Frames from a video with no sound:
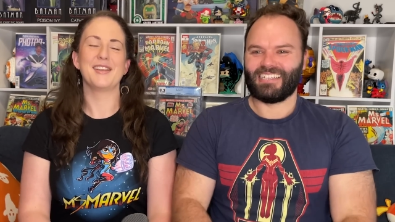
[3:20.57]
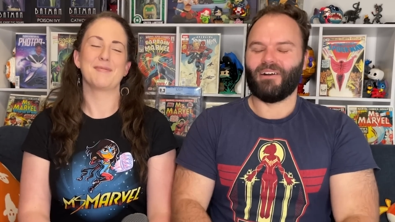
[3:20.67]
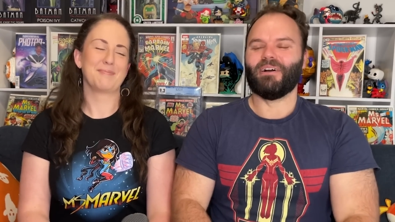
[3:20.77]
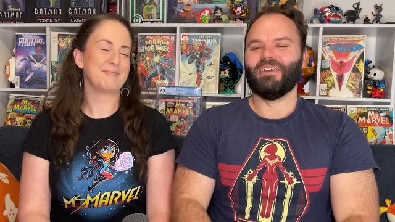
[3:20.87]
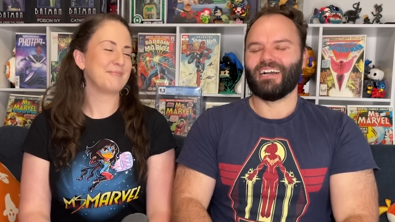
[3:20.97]

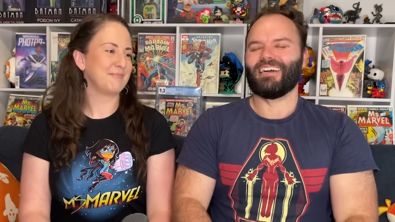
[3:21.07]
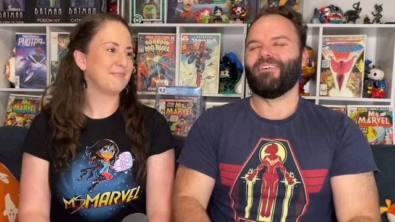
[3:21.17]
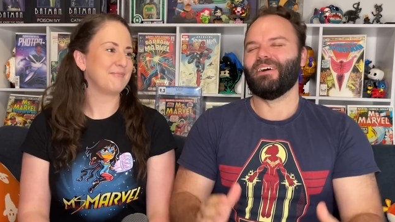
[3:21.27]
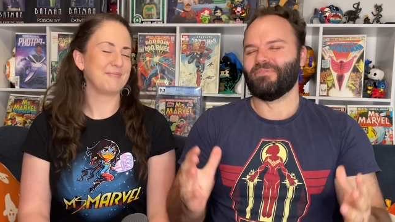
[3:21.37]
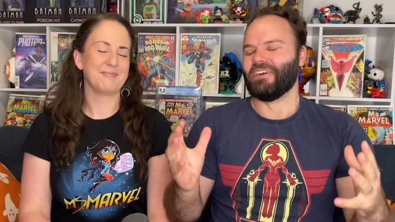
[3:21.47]
Speaker 1: Can't wait! I
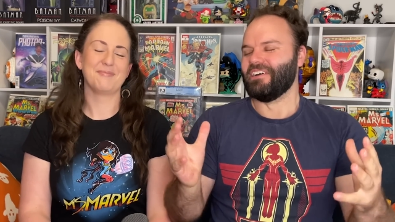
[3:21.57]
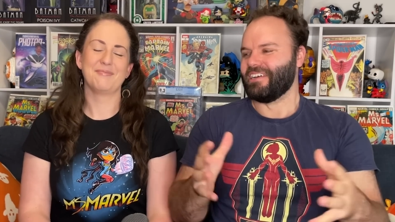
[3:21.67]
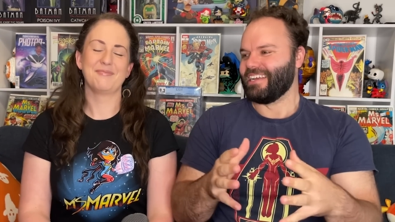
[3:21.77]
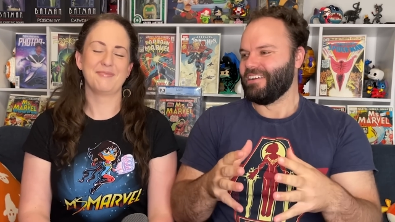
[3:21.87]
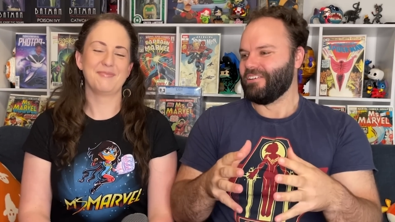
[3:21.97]
can't wait for
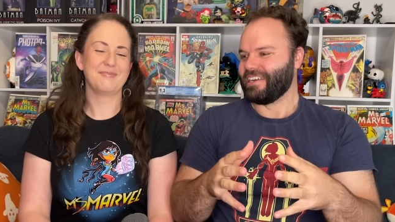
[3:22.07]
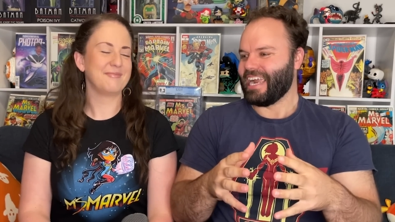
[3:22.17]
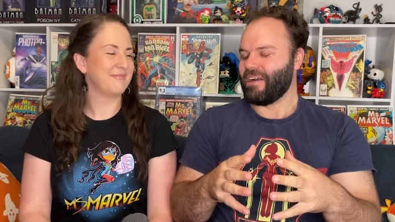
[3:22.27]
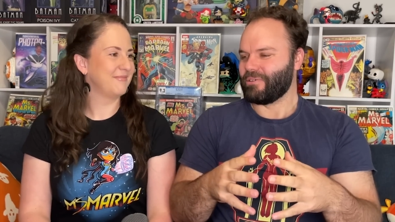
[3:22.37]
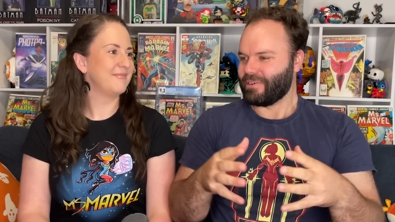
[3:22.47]
her to, her and
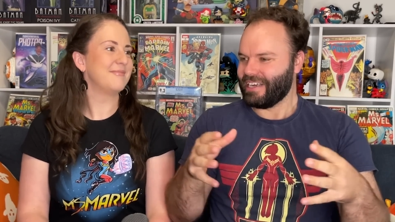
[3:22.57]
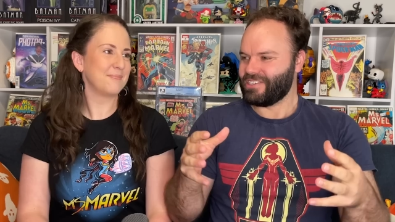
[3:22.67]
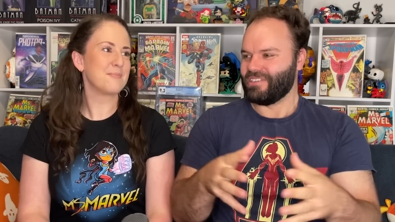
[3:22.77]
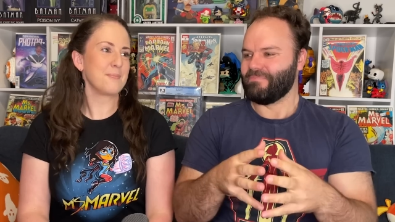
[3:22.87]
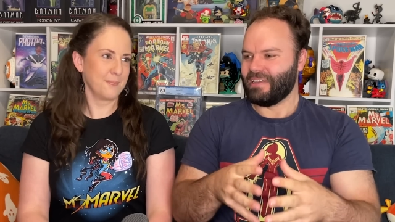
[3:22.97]
Carol to
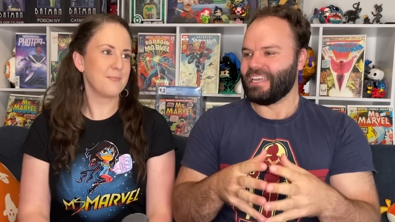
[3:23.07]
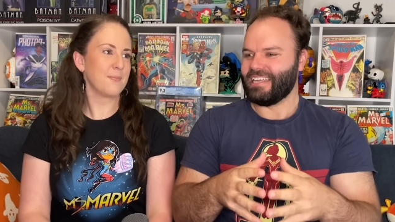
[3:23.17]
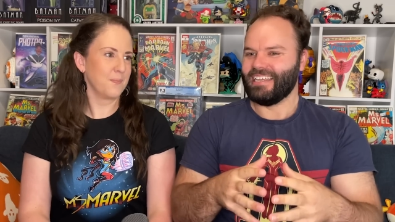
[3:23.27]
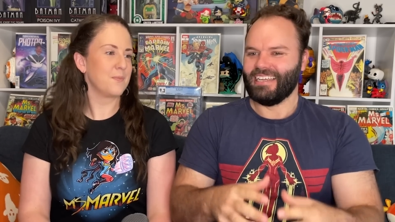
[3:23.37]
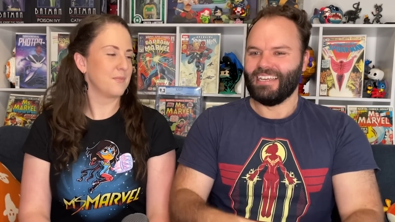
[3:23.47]
actually
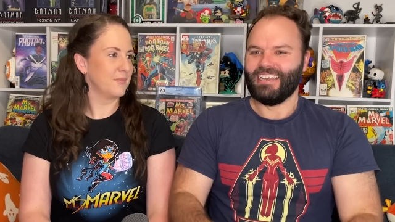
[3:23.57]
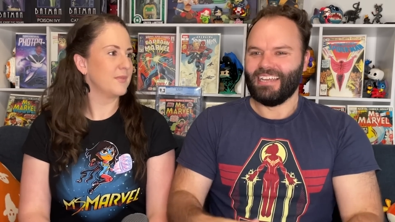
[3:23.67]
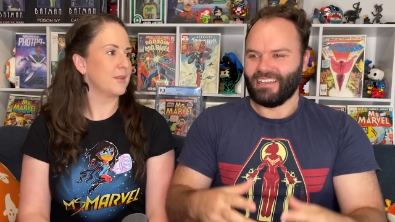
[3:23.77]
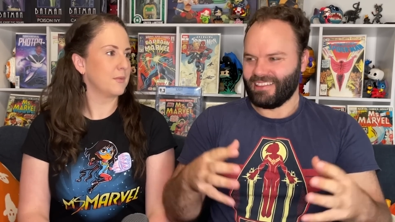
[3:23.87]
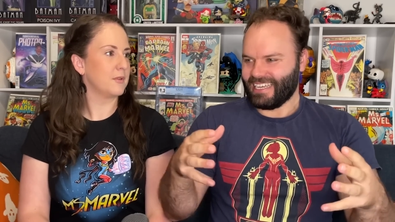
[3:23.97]
be
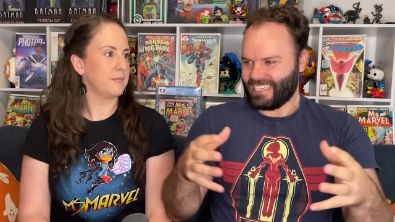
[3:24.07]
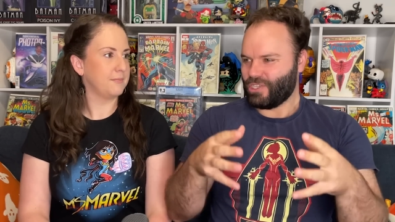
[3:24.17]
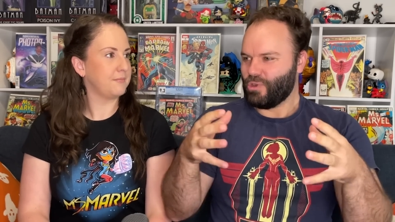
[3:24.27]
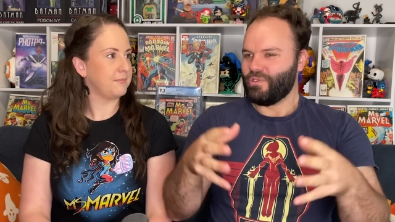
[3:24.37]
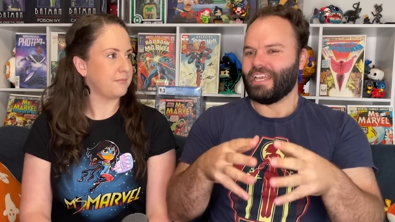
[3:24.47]
like
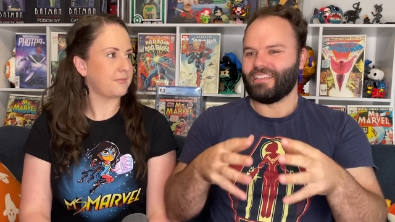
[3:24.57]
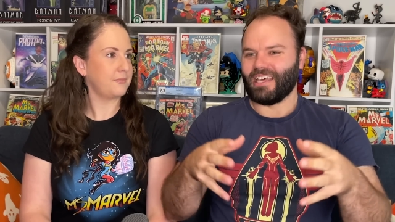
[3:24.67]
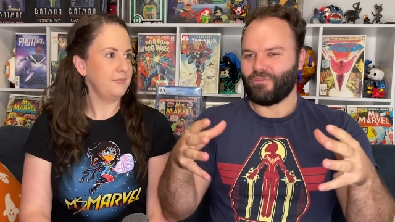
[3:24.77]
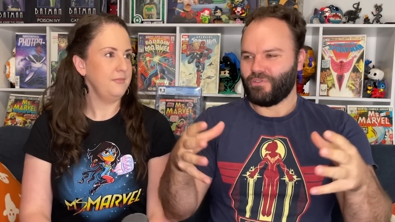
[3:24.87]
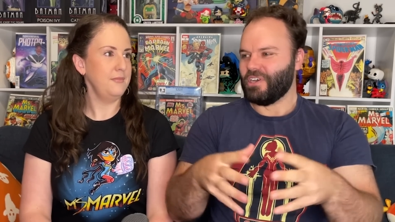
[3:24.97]
to get
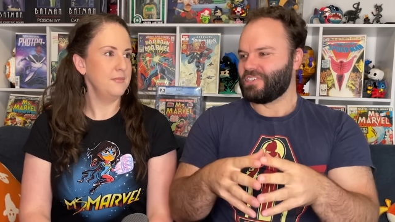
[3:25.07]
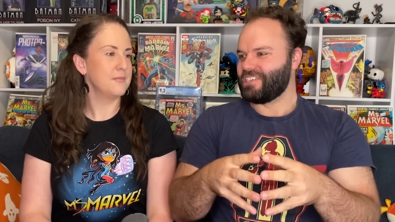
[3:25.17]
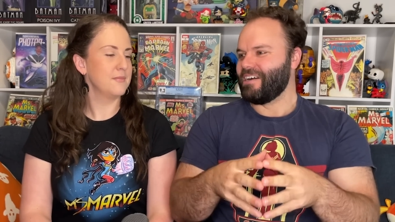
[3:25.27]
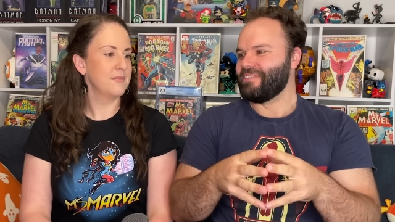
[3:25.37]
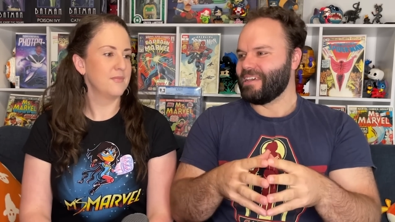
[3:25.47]
that first
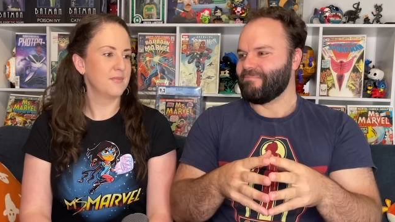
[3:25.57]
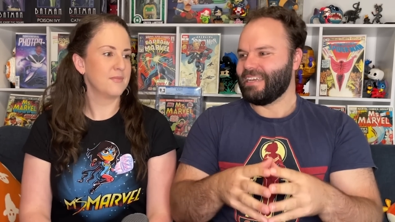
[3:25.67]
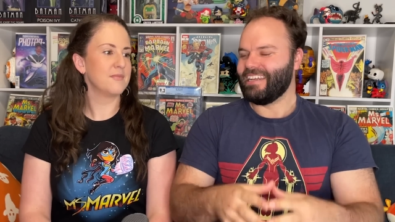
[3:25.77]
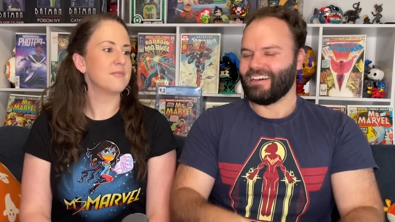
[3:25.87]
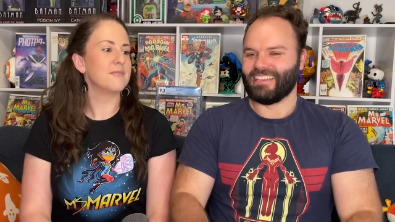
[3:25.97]
time they
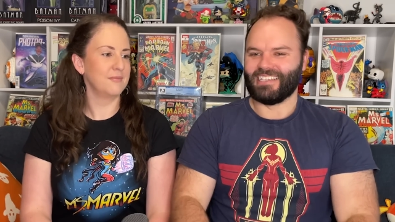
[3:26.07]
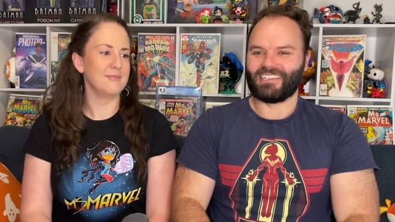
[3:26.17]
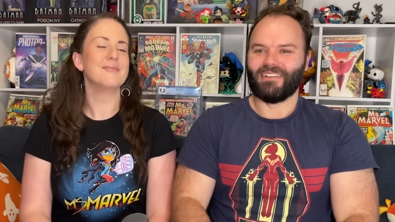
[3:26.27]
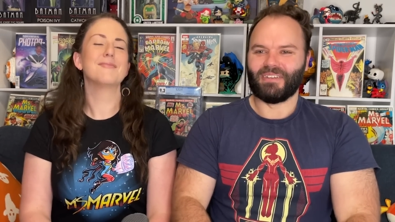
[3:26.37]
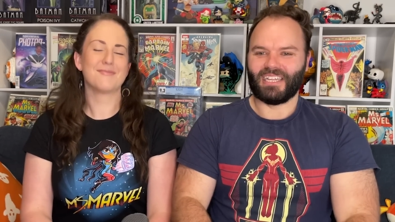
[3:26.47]
meet. I think mm.
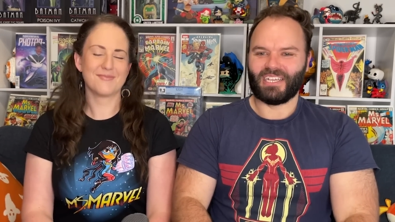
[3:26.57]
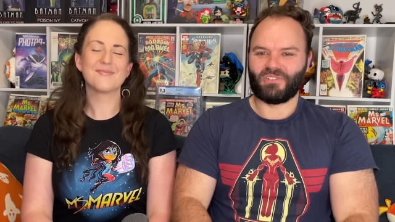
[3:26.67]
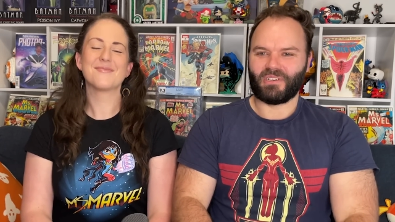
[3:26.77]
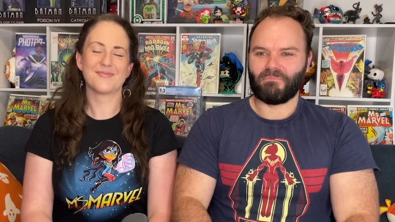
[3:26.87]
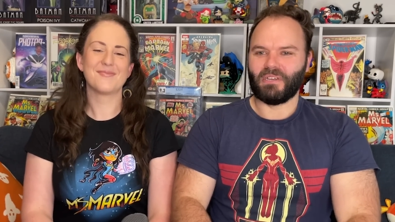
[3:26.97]
it's going to be
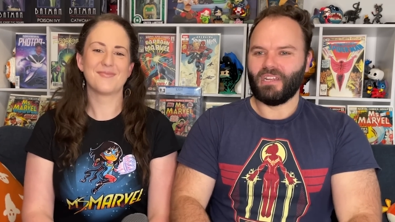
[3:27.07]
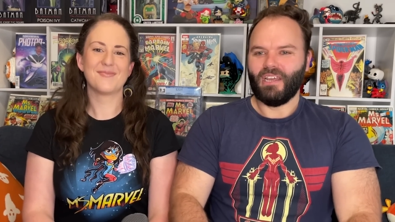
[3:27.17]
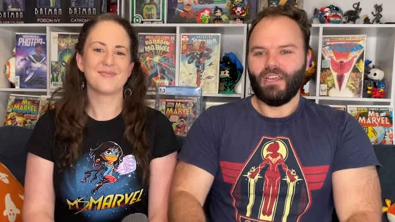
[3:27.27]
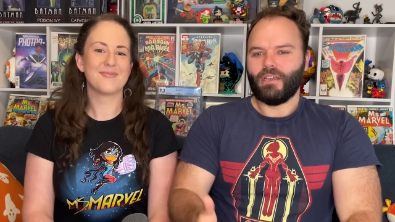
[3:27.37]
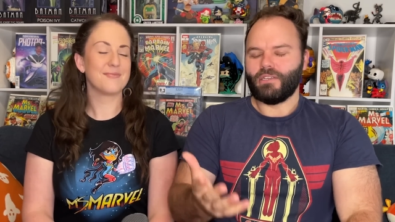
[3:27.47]
electric. But
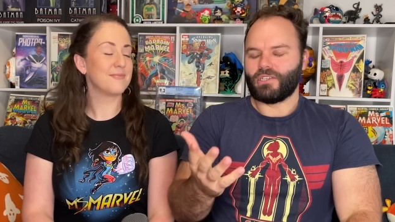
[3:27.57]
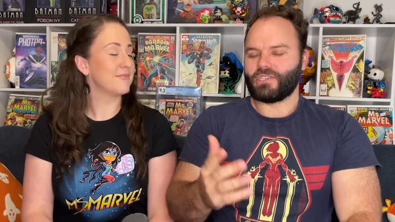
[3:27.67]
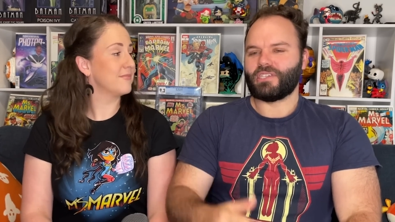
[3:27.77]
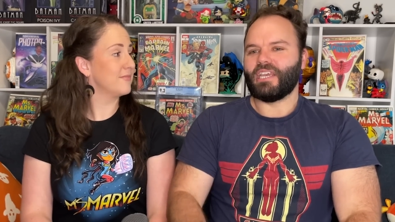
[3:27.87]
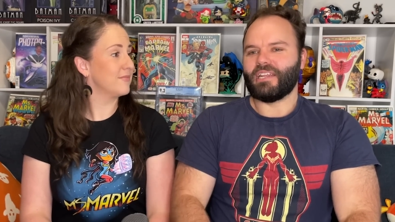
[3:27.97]
you
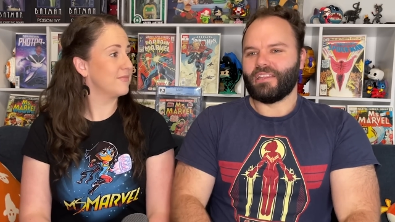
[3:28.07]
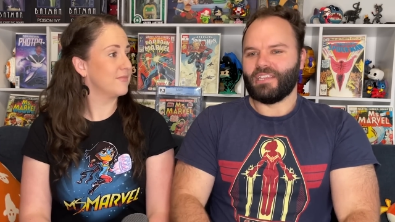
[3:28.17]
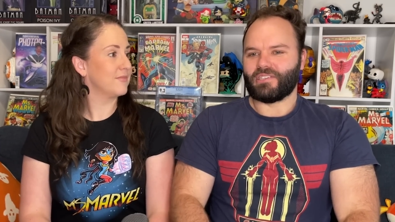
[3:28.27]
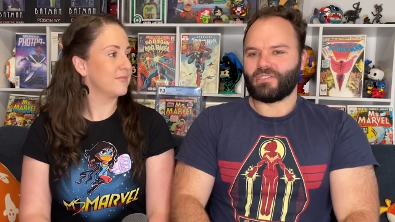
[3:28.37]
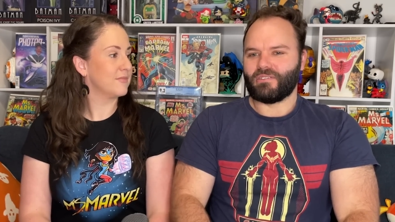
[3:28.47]
just see it in
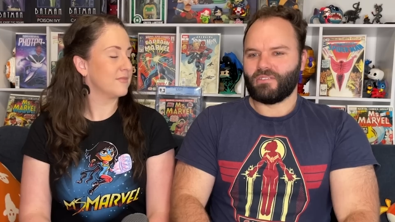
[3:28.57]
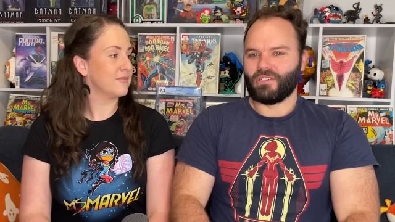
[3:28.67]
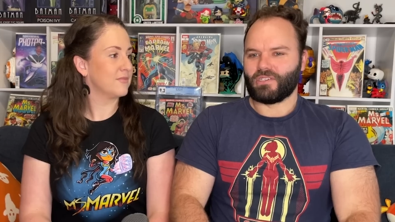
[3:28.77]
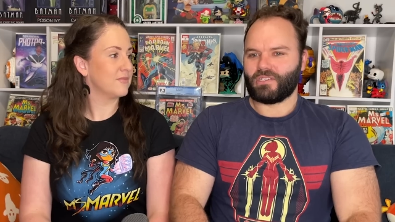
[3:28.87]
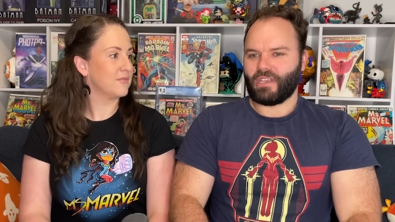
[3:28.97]
this,
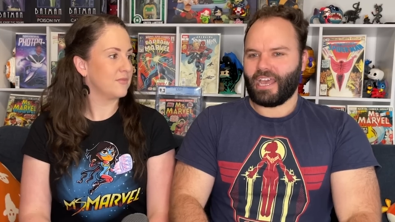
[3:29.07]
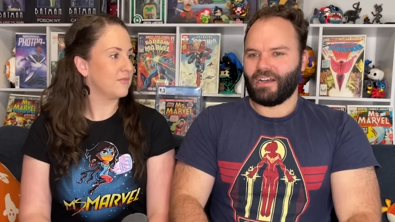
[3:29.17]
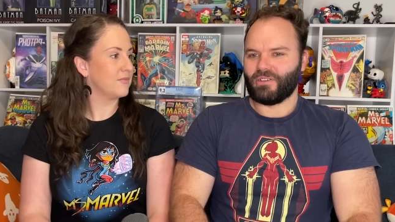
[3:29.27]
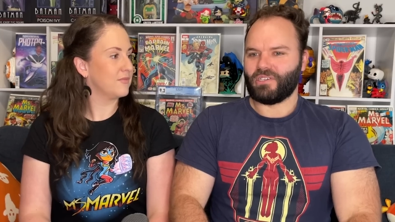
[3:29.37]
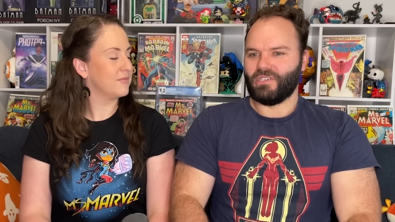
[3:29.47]
just
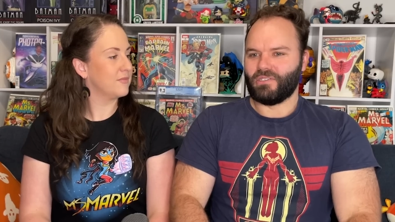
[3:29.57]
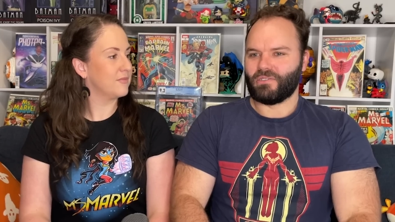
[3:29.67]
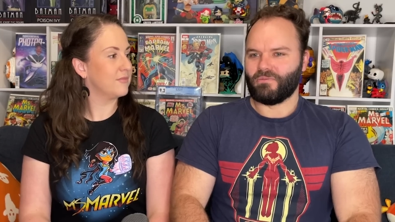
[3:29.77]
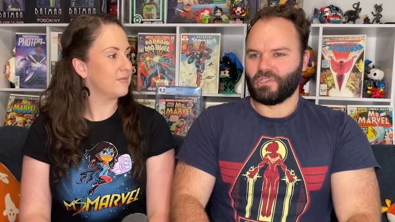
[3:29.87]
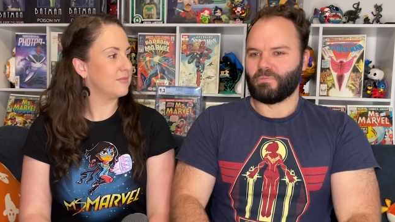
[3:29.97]
how
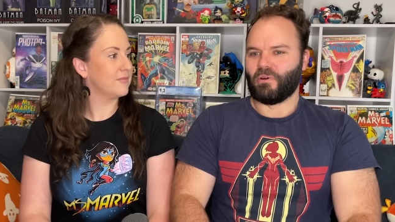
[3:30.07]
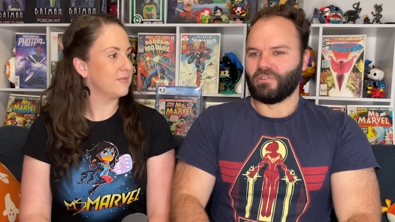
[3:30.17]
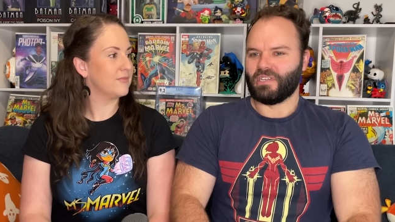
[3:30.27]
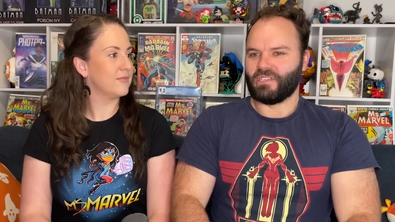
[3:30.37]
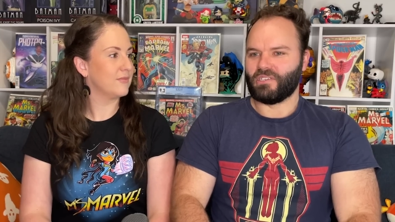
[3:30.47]
she's
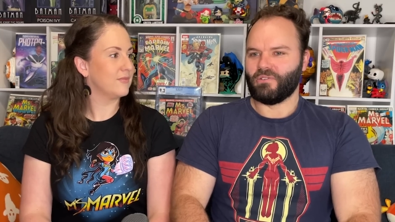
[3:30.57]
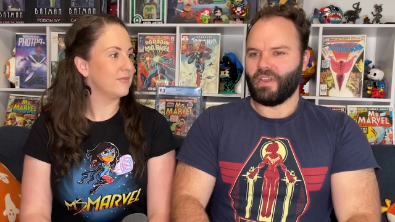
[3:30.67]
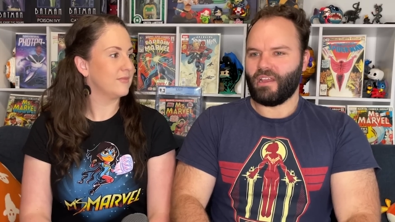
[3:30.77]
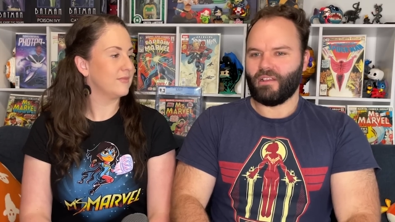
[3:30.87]
responding to